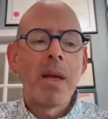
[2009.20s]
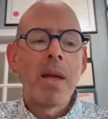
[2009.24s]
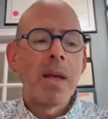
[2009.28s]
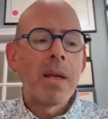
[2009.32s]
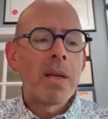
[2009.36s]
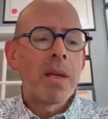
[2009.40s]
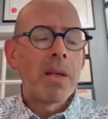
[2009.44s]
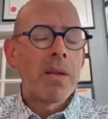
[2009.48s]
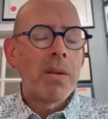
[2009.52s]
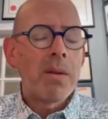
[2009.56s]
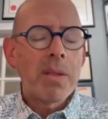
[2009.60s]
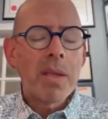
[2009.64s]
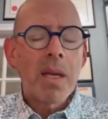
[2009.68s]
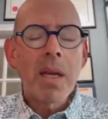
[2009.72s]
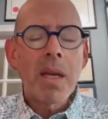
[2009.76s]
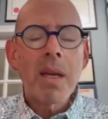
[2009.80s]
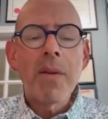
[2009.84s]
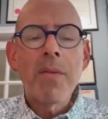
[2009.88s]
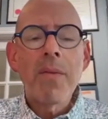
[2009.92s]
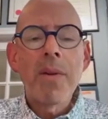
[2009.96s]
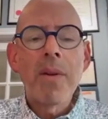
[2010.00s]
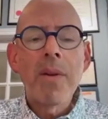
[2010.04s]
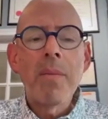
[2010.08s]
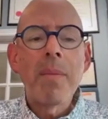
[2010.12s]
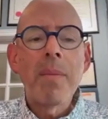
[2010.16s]
can you take a
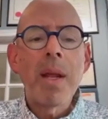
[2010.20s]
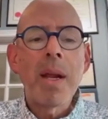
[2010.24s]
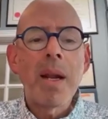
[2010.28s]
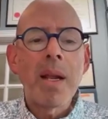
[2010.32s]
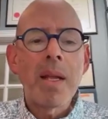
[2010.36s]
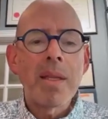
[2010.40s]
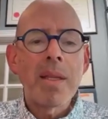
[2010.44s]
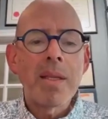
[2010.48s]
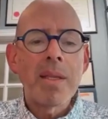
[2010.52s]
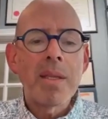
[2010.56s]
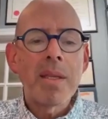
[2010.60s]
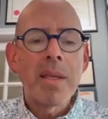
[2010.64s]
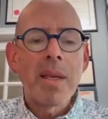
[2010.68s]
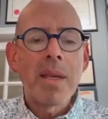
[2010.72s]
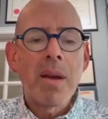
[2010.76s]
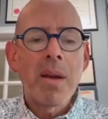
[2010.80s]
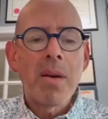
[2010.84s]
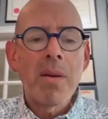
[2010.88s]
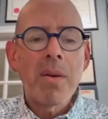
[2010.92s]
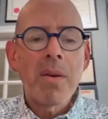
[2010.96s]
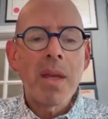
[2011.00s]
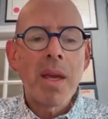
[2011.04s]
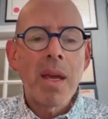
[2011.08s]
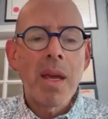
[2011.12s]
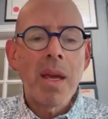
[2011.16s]
few minutes,
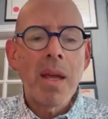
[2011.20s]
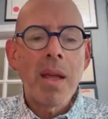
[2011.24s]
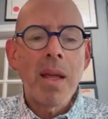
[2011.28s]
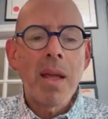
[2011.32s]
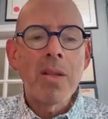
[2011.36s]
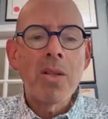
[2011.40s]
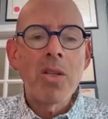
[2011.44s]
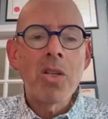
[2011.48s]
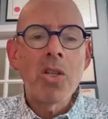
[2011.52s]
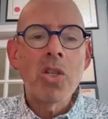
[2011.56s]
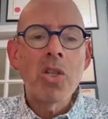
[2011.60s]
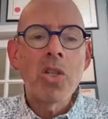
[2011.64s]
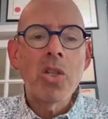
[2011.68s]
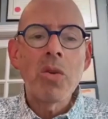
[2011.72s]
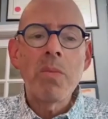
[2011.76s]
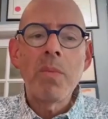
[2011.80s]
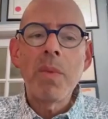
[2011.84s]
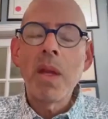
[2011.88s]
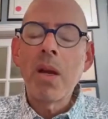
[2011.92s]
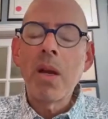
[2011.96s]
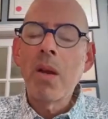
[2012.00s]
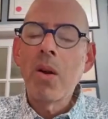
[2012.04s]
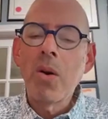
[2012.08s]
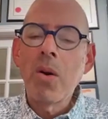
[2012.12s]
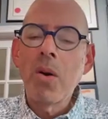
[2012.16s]
okay, and just shoot me
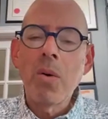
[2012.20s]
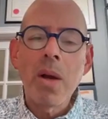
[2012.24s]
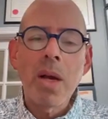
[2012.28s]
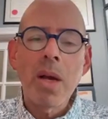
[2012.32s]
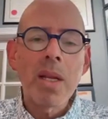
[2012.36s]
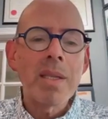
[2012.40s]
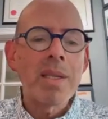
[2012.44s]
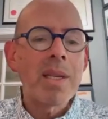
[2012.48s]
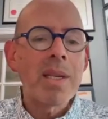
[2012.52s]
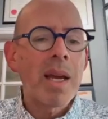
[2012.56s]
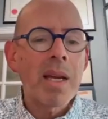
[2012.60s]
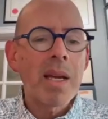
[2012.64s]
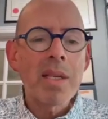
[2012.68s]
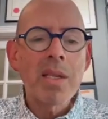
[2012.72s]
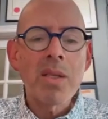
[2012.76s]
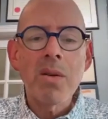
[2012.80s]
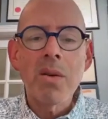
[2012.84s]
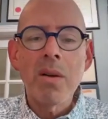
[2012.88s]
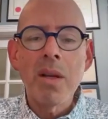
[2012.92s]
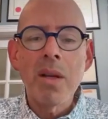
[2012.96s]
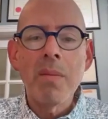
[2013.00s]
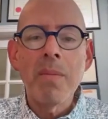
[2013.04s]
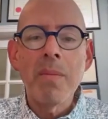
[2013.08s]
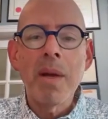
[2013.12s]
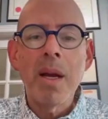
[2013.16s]
a quick text or
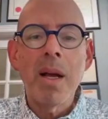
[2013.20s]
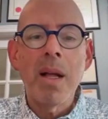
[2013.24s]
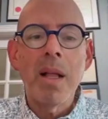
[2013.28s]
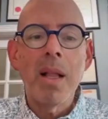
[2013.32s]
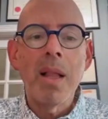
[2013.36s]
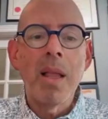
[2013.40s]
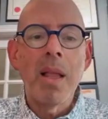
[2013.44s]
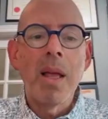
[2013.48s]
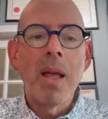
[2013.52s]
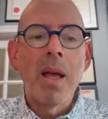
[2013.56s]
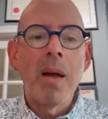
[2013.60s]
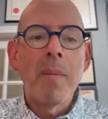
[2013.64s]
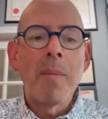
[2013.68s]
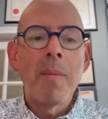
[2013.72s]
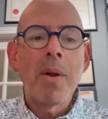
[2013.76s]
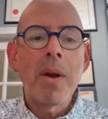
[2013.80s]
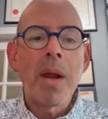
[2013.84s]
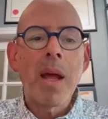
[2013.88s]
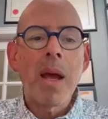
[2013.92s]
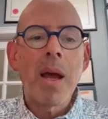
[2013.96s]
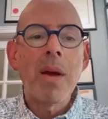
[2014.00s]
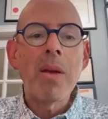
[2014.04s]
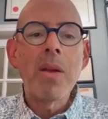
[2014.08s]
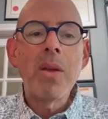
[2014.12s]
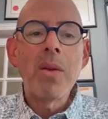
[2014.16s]
email about
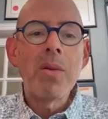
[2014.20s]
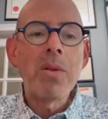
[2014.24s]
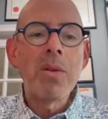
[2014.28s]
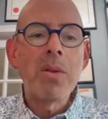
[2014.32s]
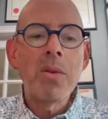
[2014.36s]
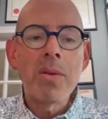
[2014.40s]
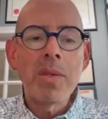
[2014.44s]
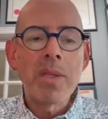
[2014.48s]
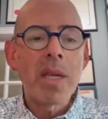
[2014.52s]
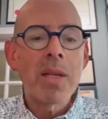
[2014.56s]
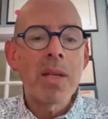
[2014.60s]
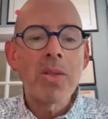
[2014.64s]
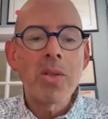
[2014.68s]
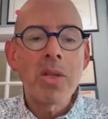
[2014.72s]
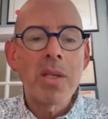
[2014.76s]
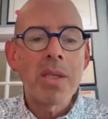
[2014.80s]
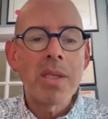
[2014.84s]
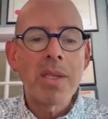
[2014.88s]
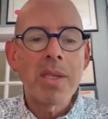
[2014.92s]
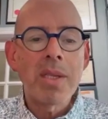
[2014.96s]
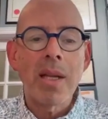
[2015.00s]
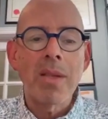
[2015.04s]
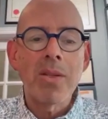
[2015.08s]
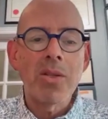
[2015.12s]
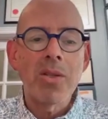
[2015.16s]
how you do such and
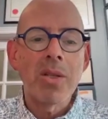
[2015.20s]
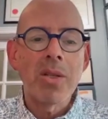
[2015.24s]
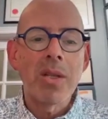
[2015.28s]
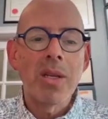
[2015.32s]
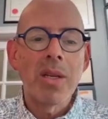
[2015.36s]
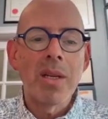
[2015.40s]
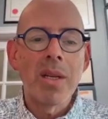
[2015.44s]
such?